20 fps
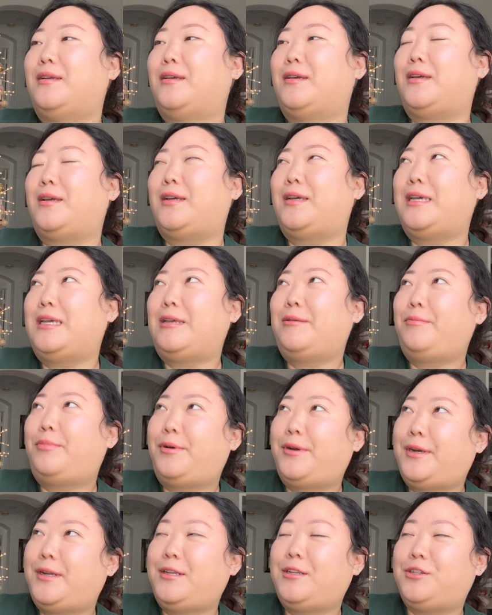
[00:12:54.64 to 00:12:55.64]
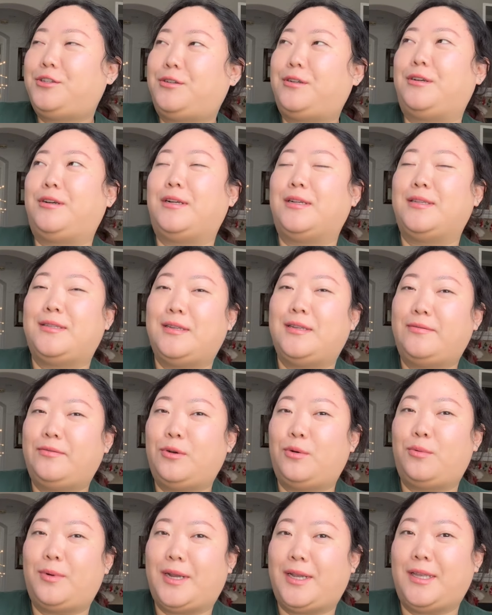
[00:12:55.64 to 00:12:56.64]
I am pretty sure has never
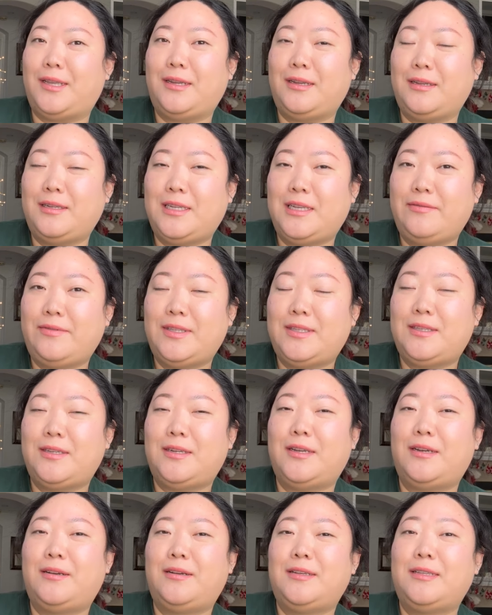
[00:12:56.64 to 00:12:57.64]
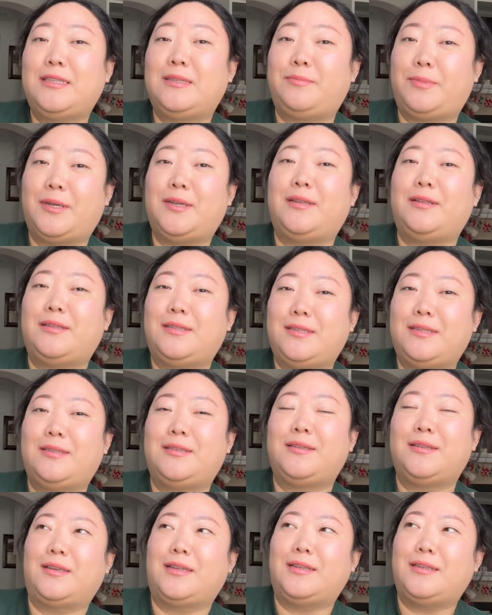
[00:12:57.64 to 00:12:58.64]
read a David Sedaris, but
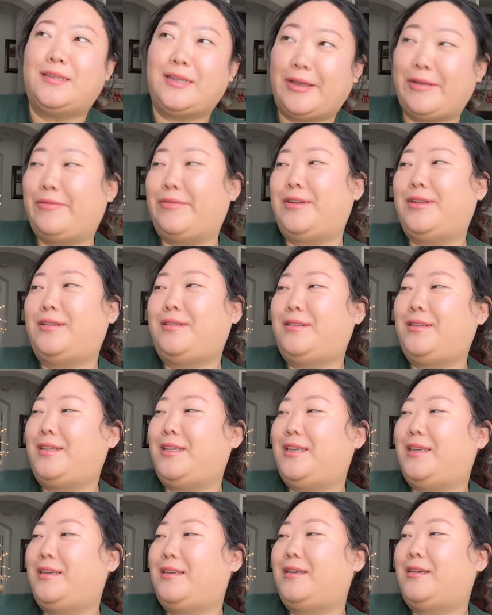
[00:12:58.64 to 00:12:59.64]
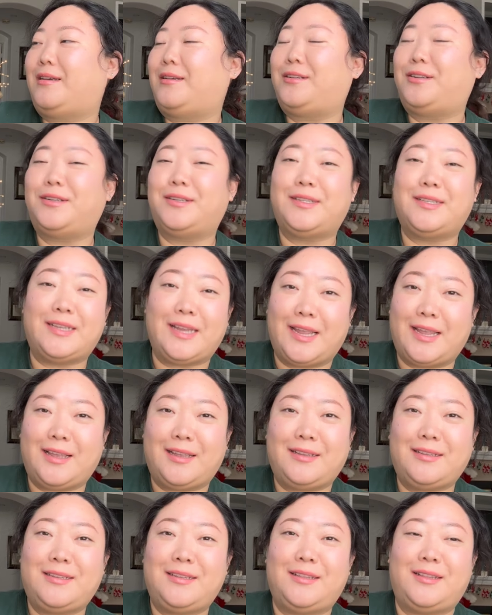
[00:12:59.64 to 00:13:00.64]
can definitely
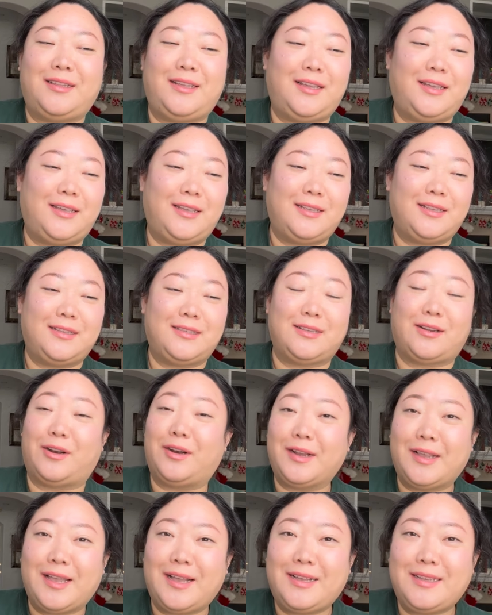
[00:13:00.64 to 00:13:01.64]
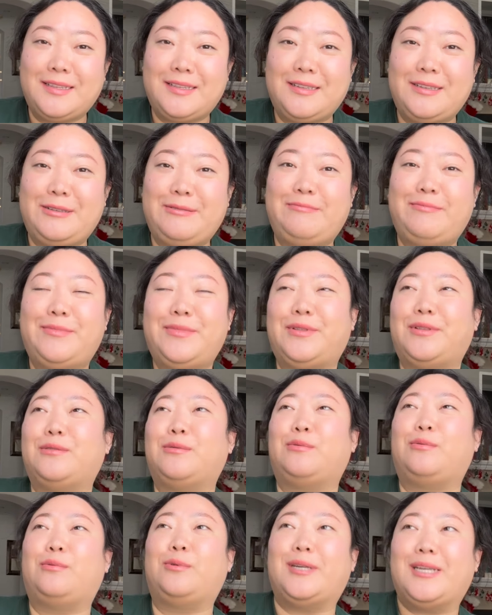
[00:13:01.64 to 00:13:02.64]
understand the sarcasm, the
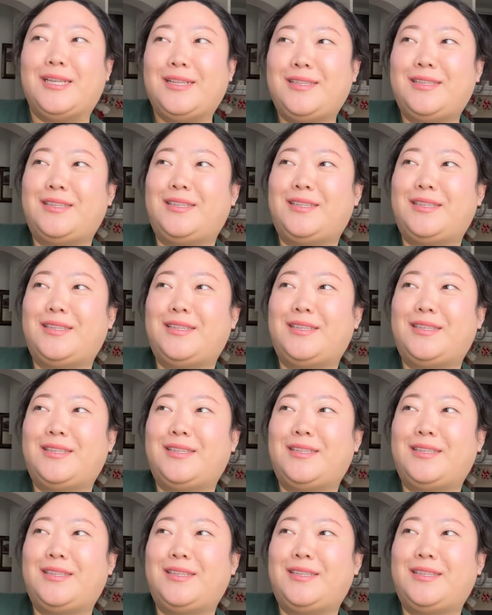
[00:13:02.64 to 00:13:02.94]
wit,